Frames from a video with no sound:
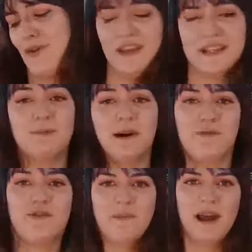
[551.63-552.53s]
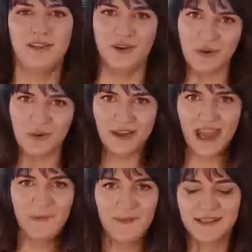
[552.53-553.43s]
this one from my local
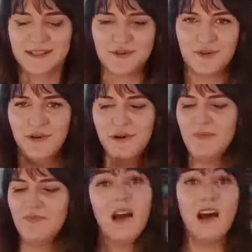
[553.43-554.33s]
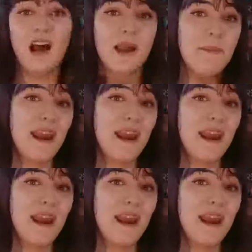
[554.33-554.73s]
gaming store. I